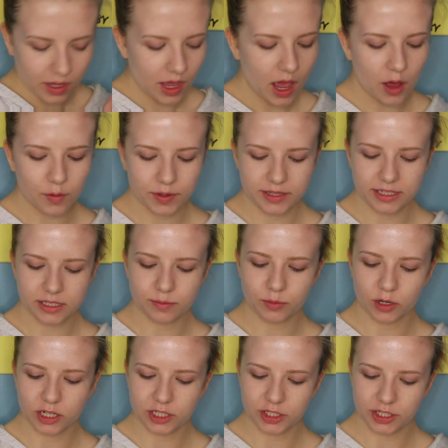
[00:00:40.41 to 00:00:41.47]
Oh, and this
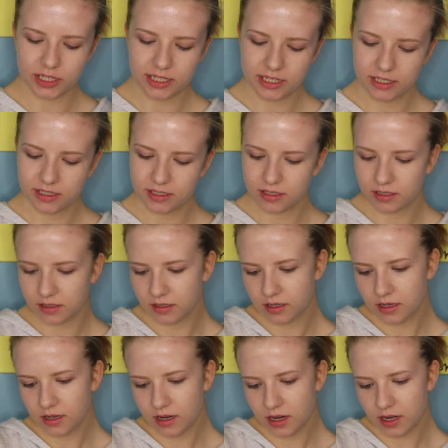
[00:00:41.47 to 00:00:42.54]
brush is
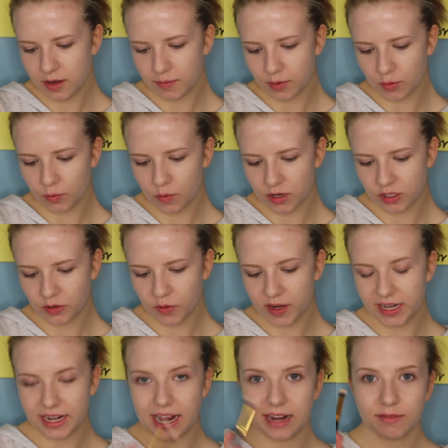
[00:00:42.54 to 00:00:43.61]
number
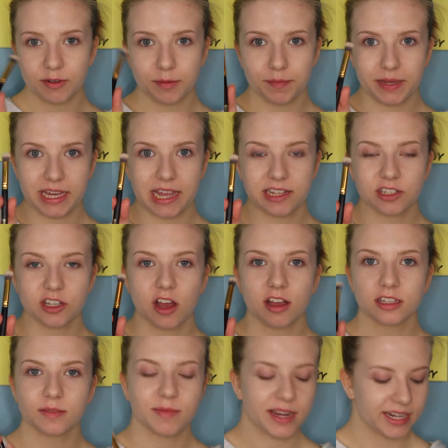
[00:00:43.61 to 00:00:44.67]
129 from BH
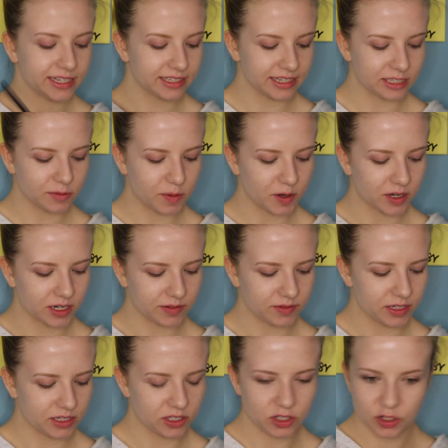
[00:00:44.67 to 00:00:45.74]
Cosmetics. It's part of the
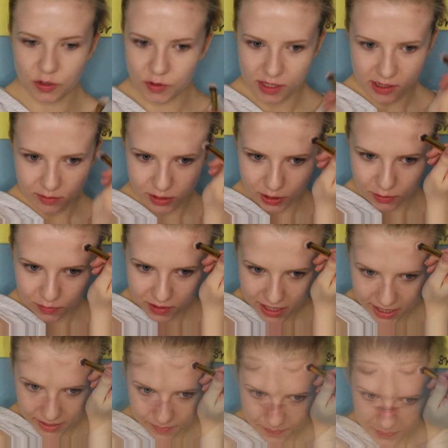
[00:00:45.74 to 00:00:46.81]
Studio 2
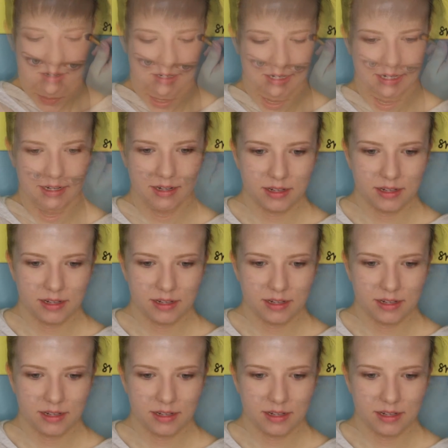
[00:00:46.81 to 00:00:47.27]
line. Alright.